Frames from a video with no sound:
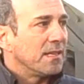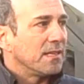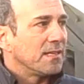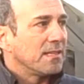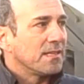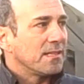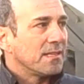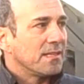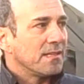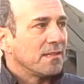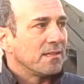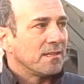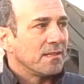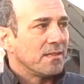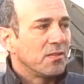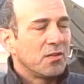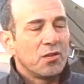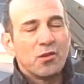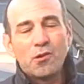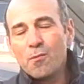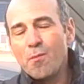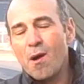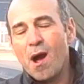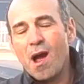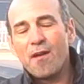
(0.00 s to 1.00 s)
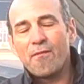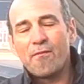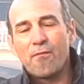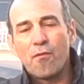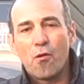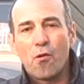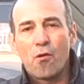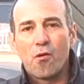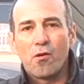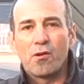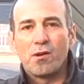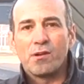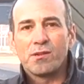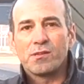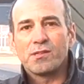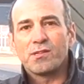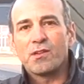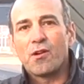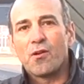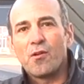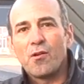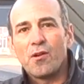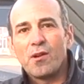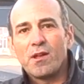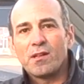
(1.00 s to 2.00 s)
it's two by fours
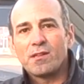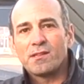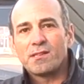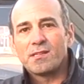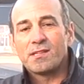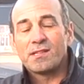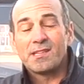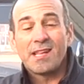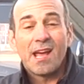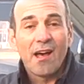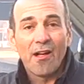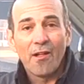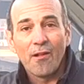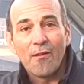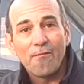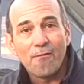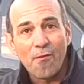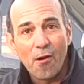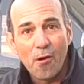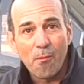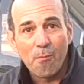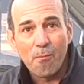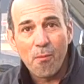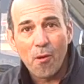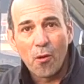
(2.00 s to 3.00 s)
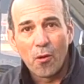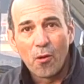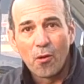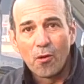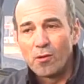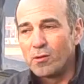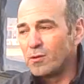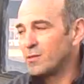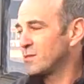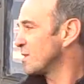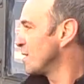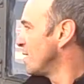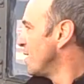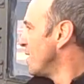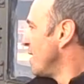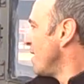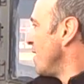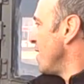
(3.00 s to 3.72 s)
or it's telephone poles,